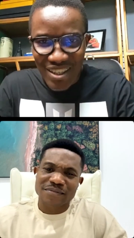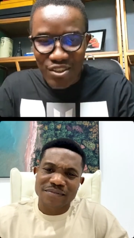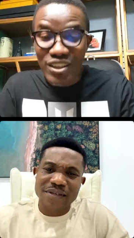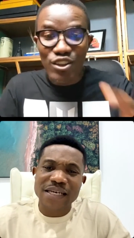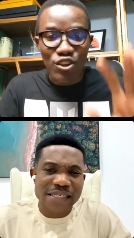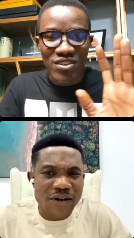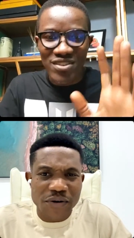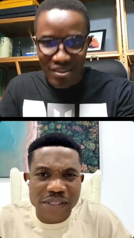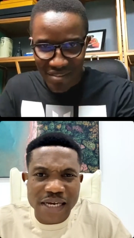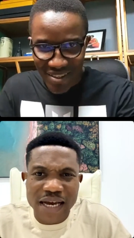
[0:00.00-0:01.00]
Speaker 1: It's, it's a not crusade. a church
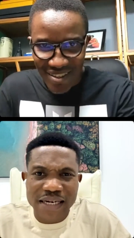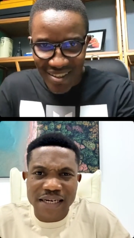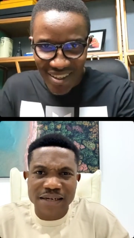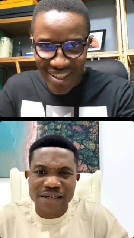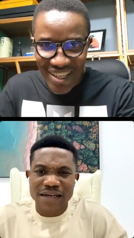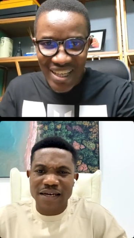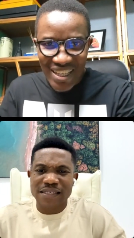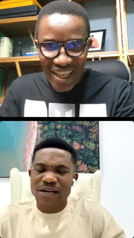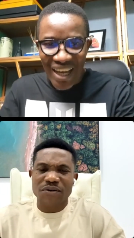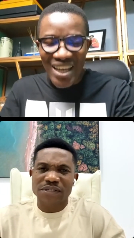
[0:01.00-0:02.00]
service. It's
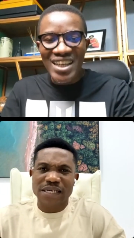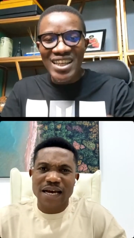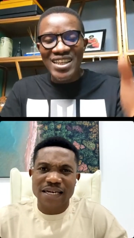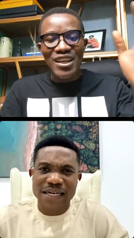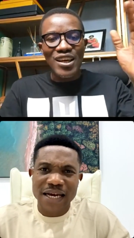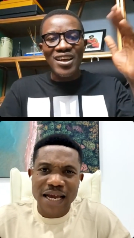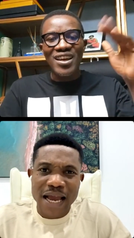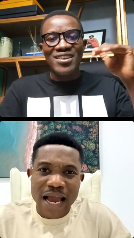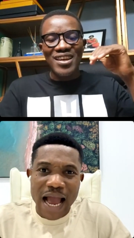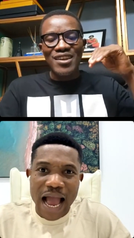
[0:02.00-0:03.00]
yeah, a crusade. it's a
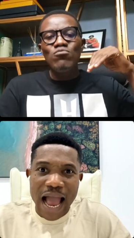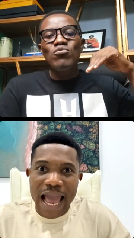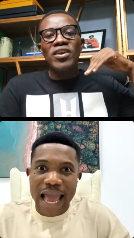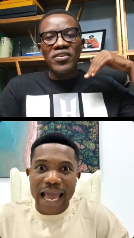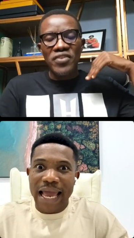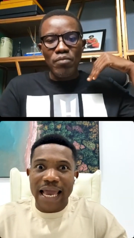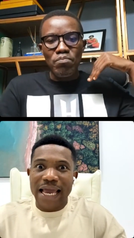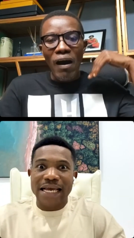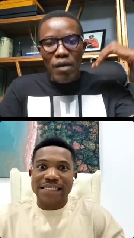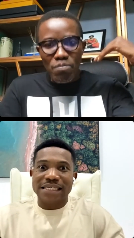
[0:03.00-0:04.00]
it's a it's a
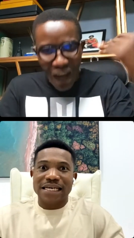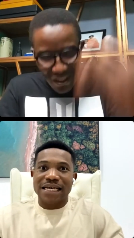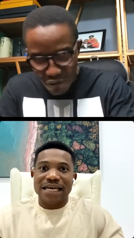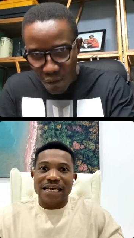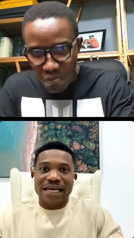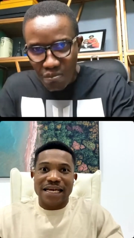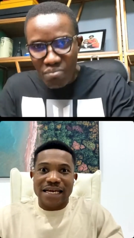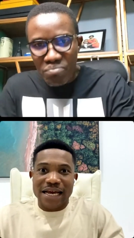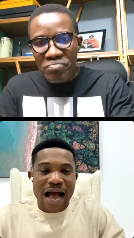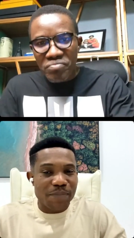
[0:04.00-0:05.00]
power platform.
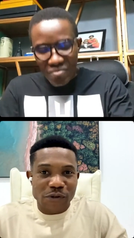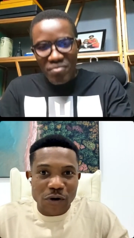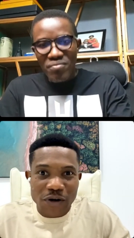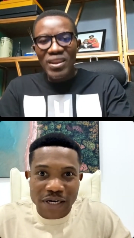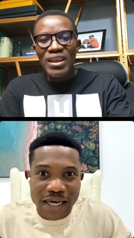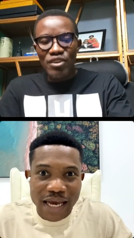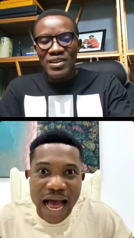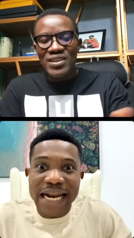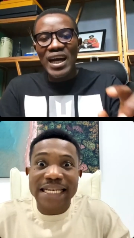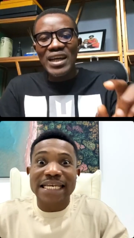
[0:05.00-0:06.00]
Absolutely.
Speaker 2: And
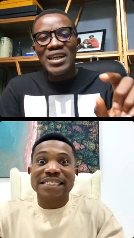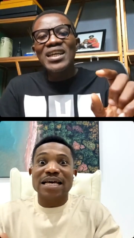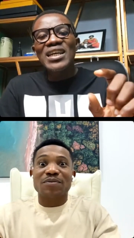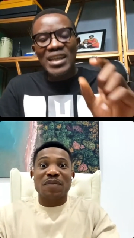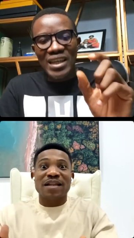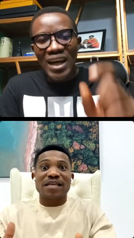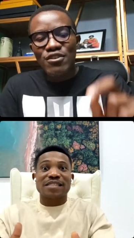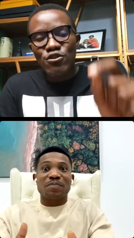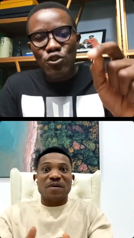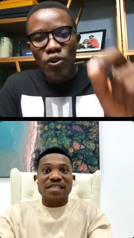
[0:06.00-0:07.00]
these are, yeah.
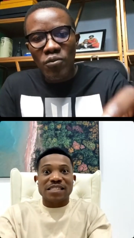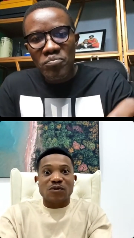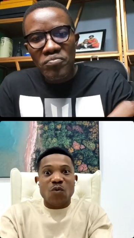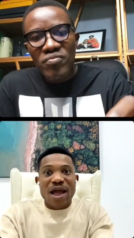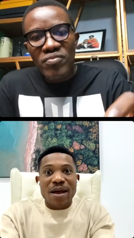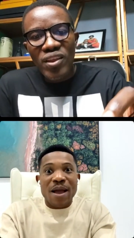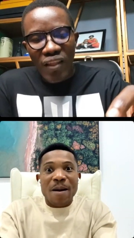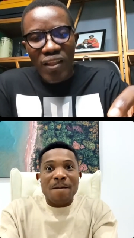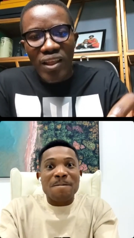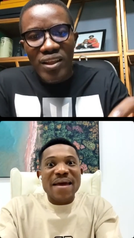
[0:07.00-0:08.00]
these are so, places where
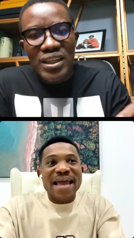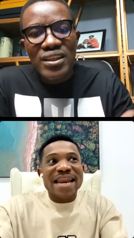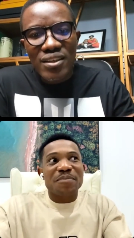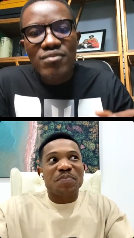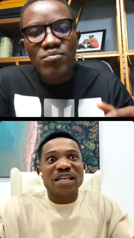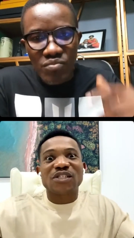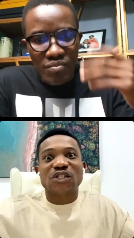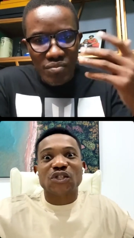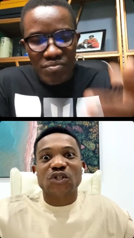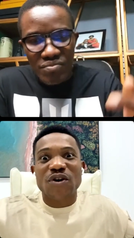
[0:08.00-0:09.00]
mm. men are being
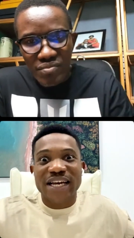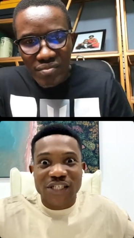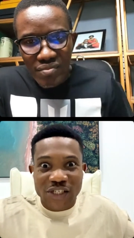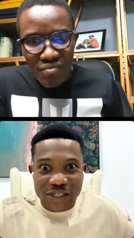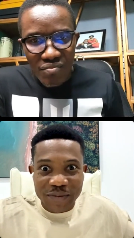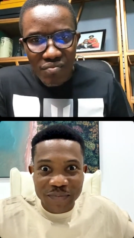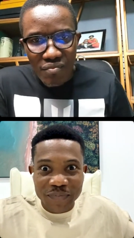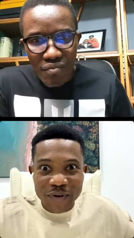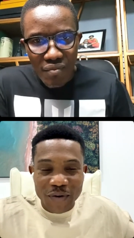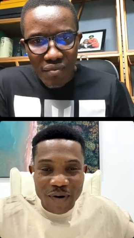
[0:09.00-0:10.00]
stretched,
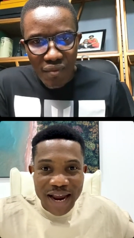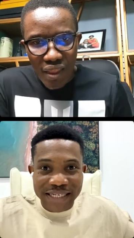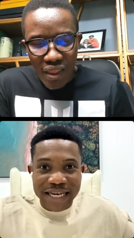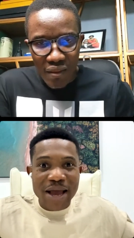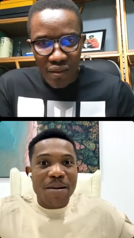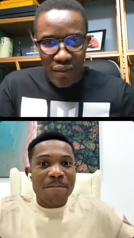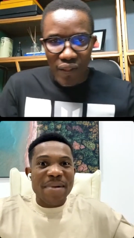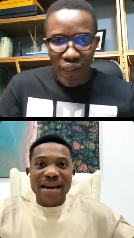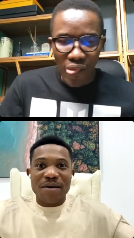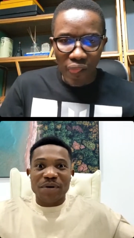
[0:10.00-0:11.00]
mm. right? Mm.
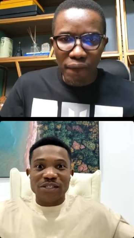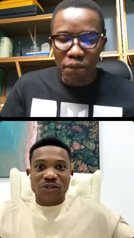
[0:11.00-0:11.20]
Men are being